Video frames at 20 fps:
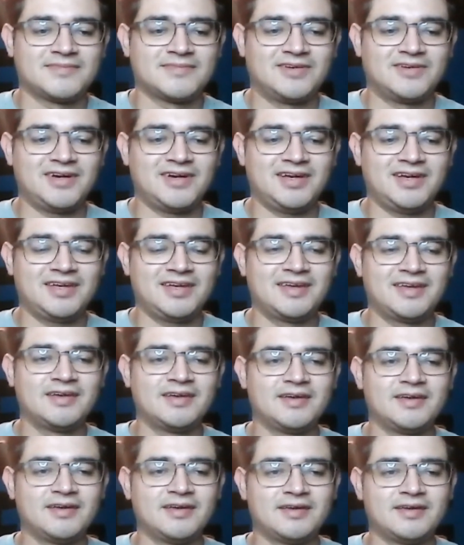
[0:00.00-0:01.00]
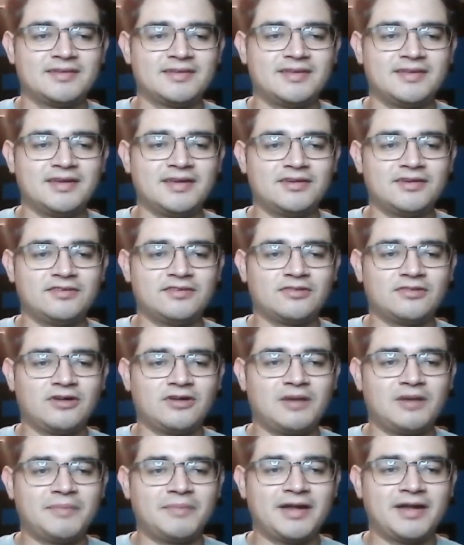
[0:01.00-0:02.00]
Okay. Thank you. So
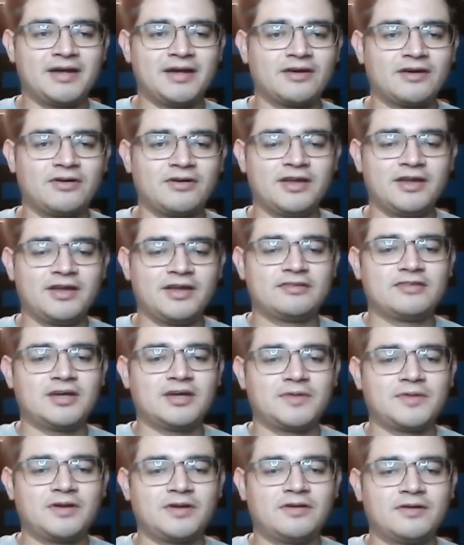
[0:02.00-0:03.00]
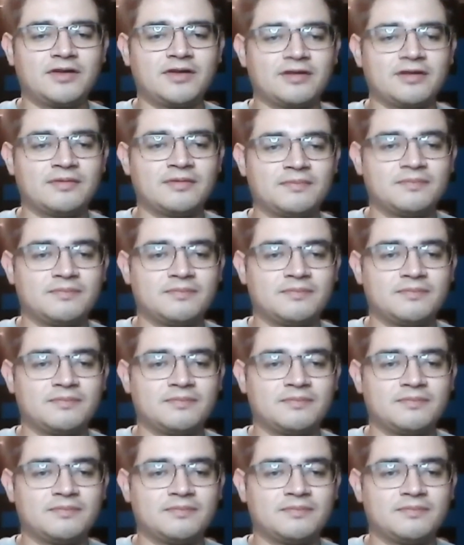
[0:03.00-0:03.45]
I'm gonna go ahead and stop recording.